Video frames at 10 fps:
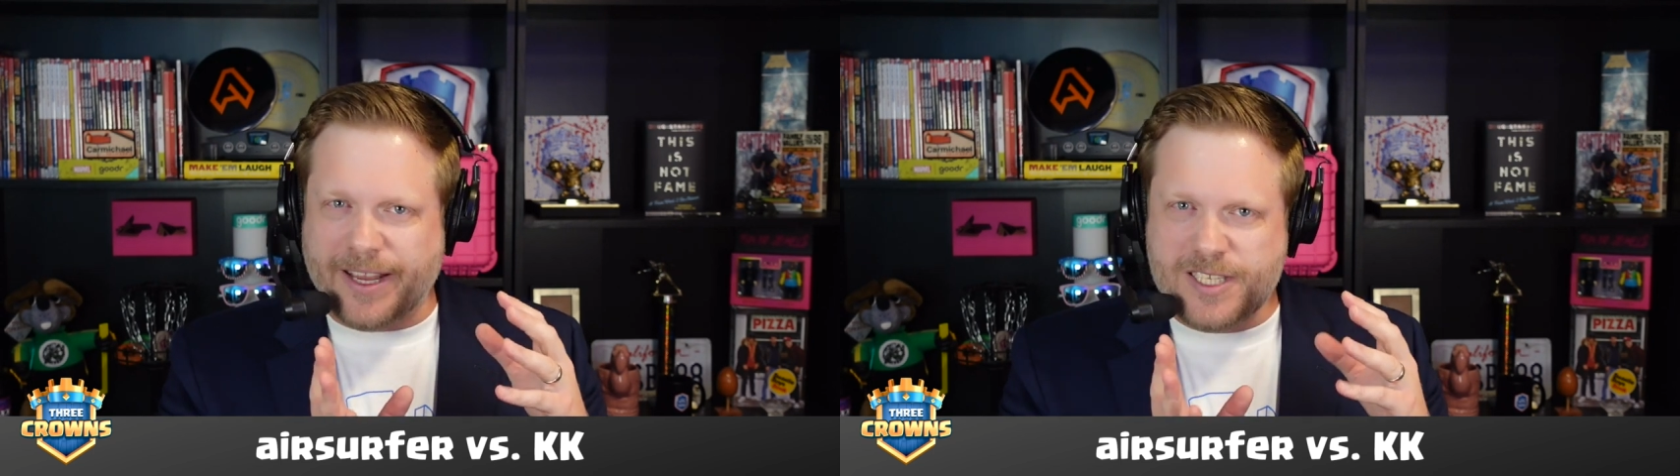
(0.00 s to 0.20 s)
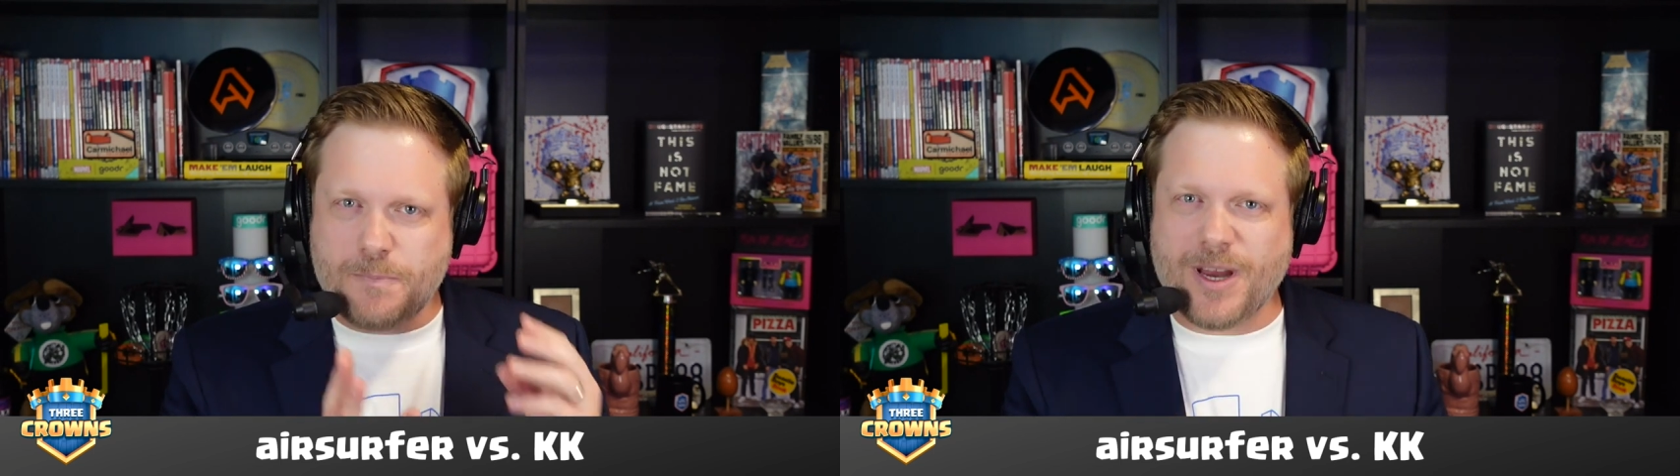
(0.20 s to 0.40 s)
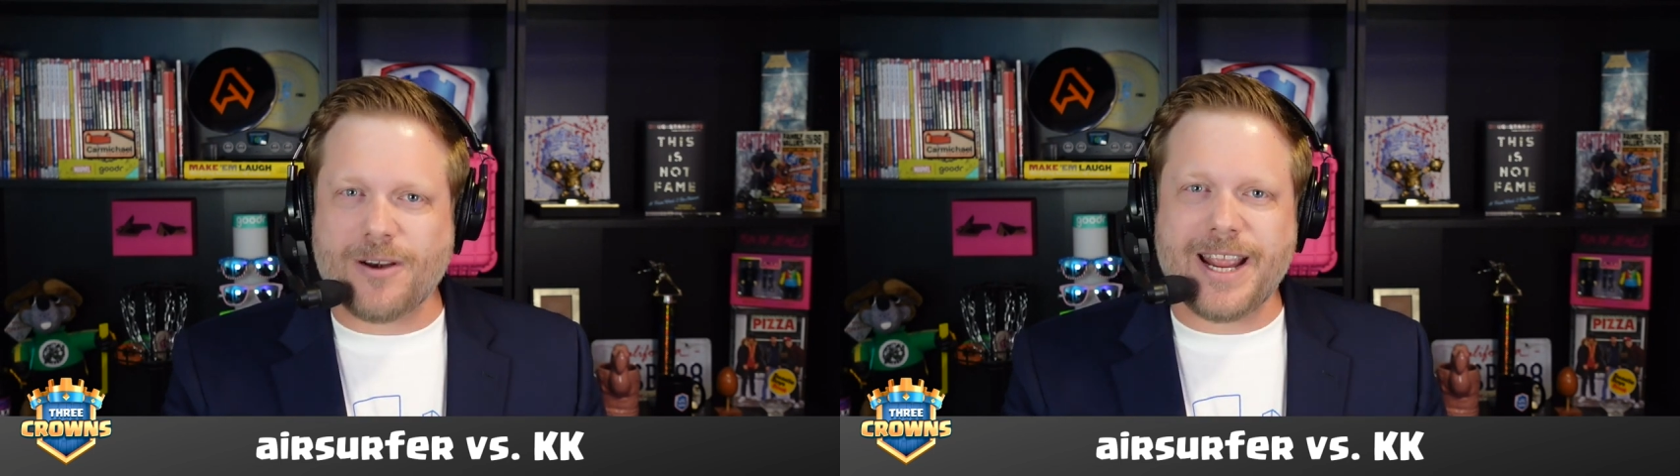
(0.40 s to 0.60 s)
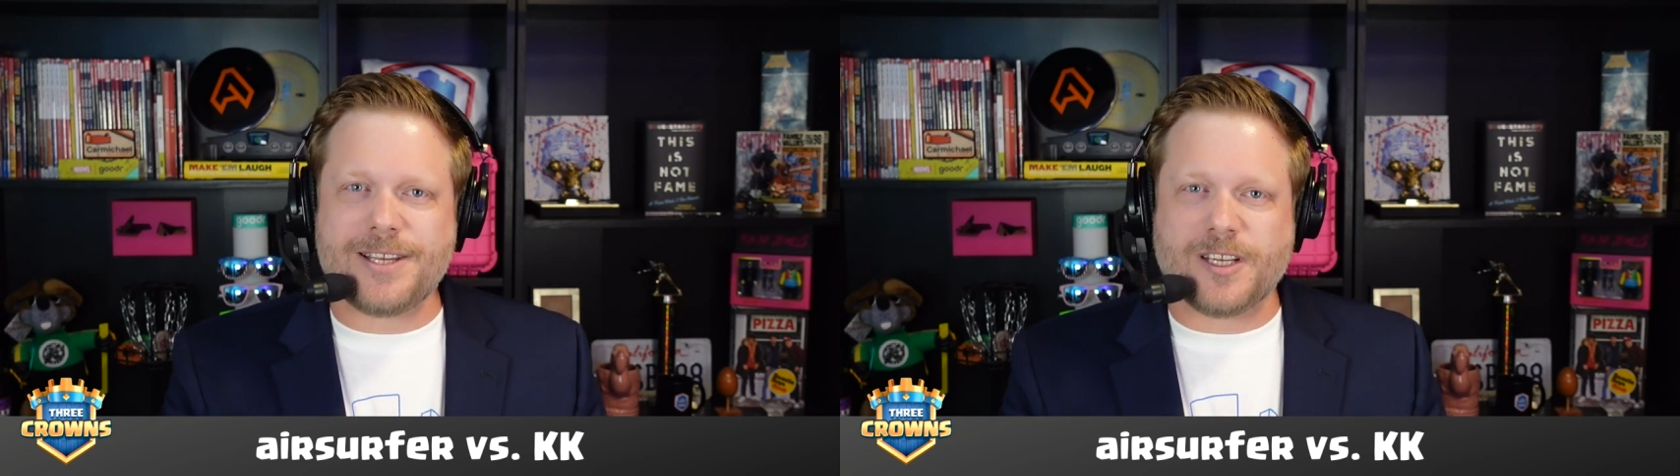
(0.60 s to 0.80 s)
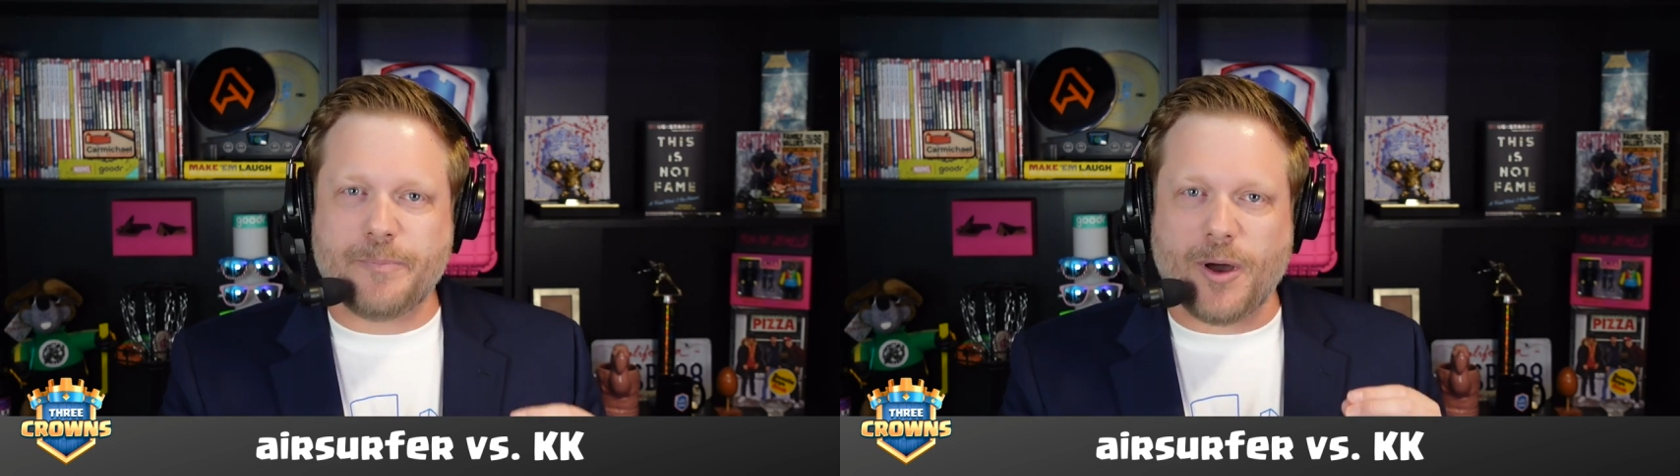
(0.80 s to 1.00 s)

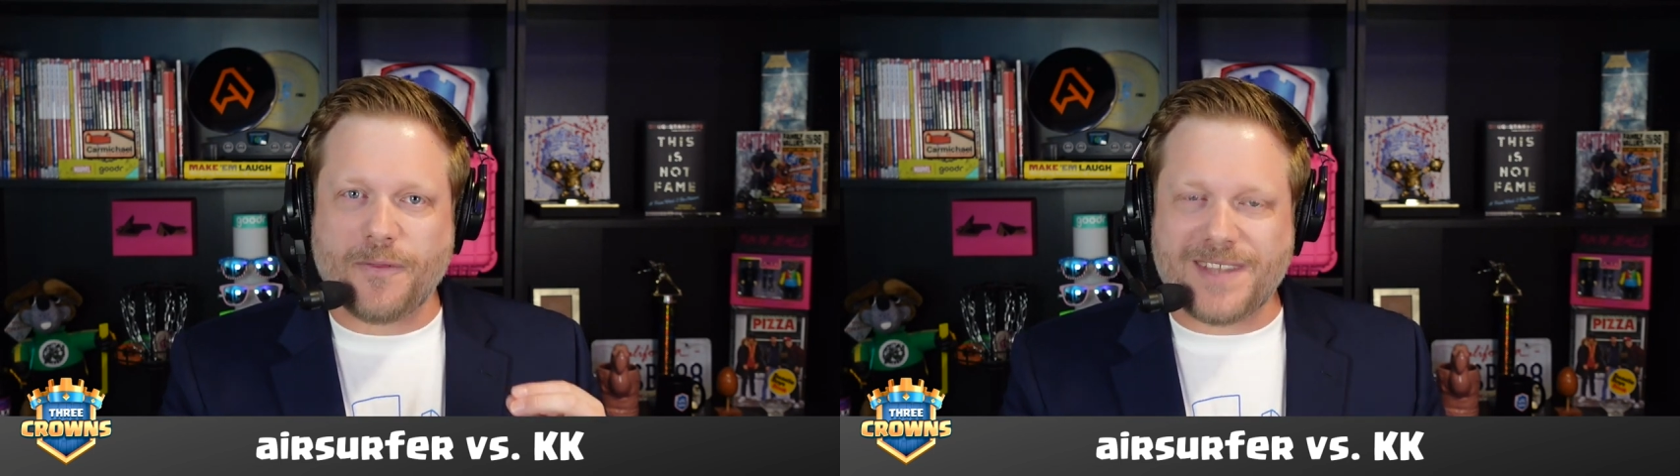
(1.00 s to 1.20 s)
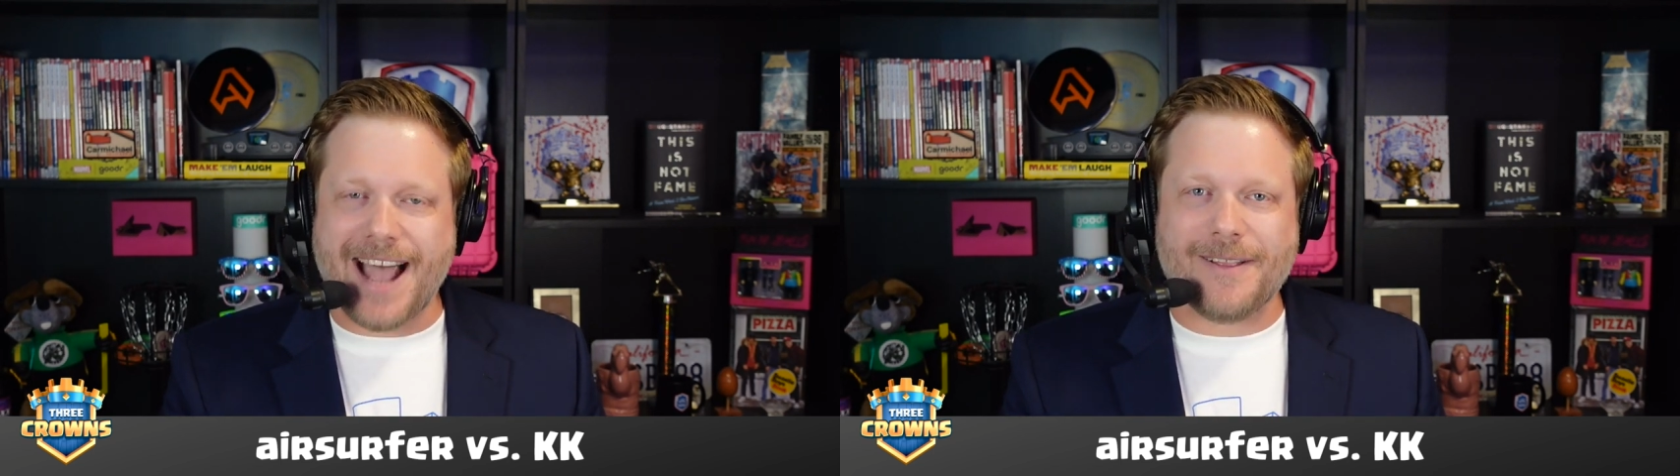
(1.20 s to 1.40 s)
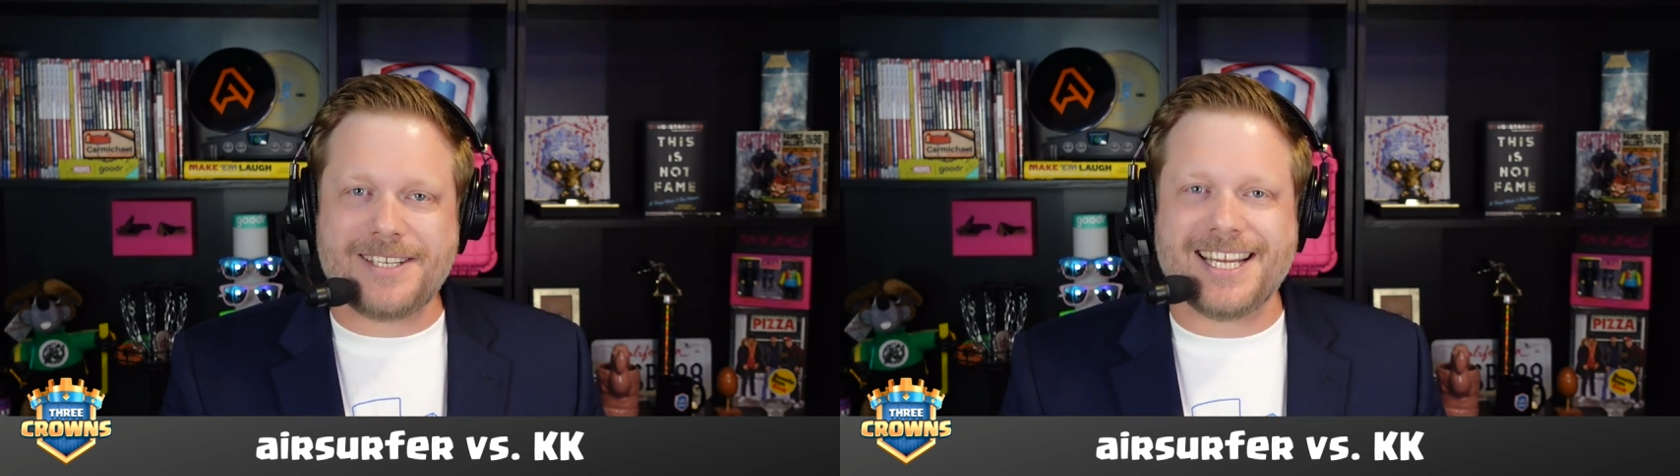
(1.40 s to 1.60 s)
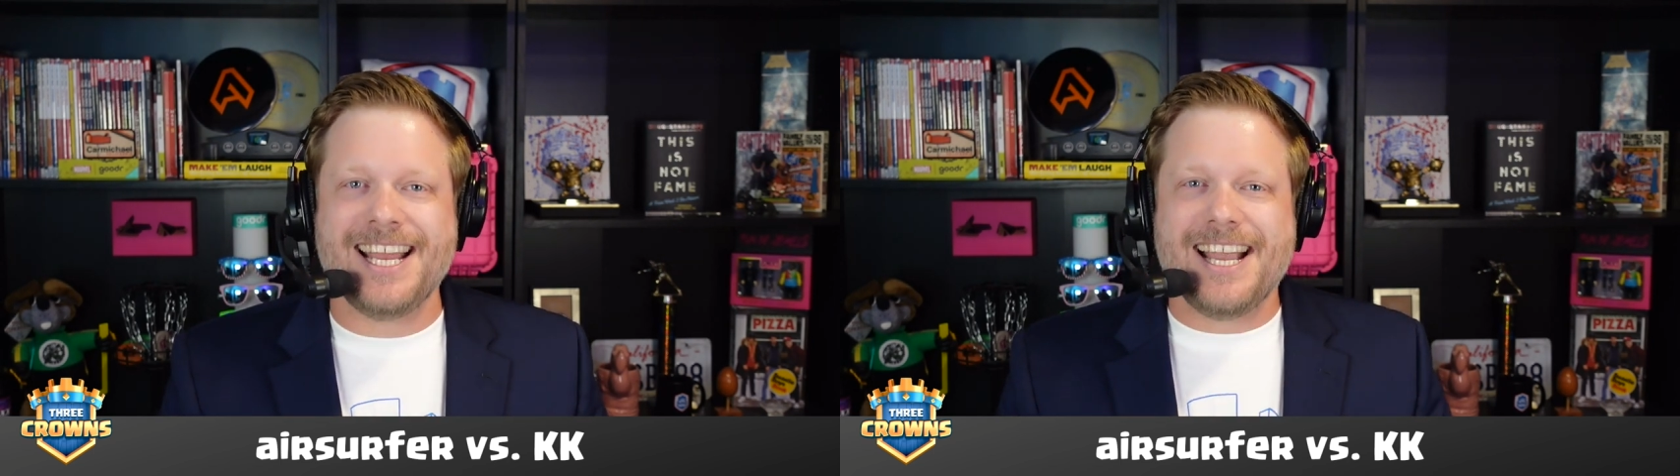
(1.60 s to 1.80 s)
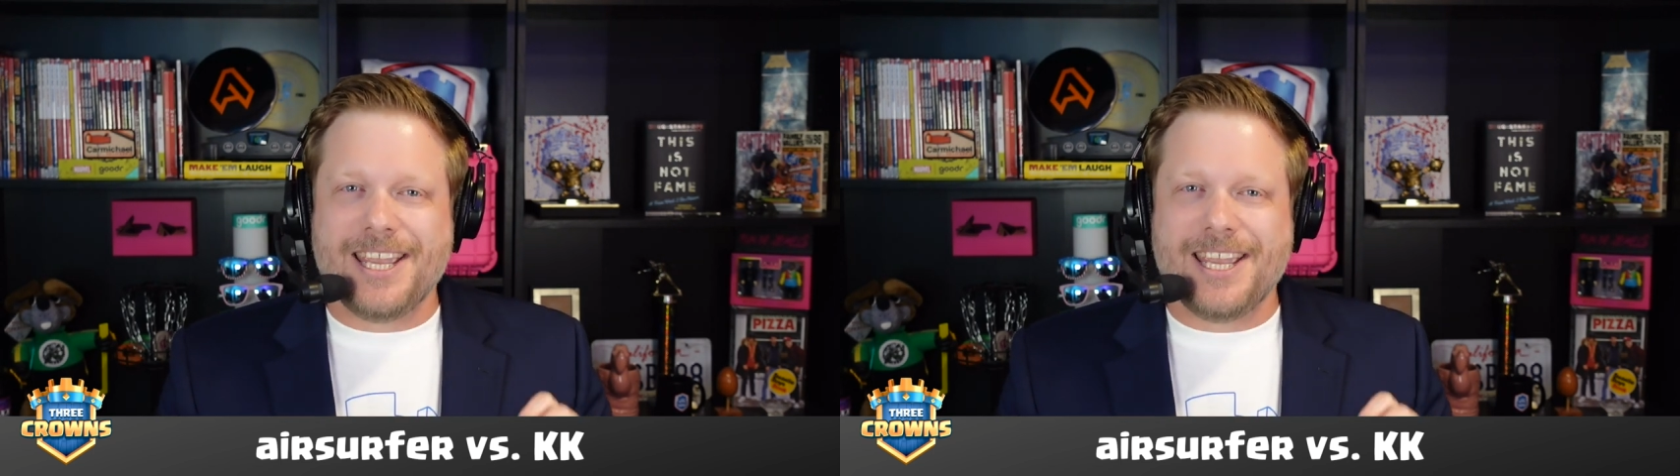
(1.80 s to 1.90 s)
experienced, they're both talented.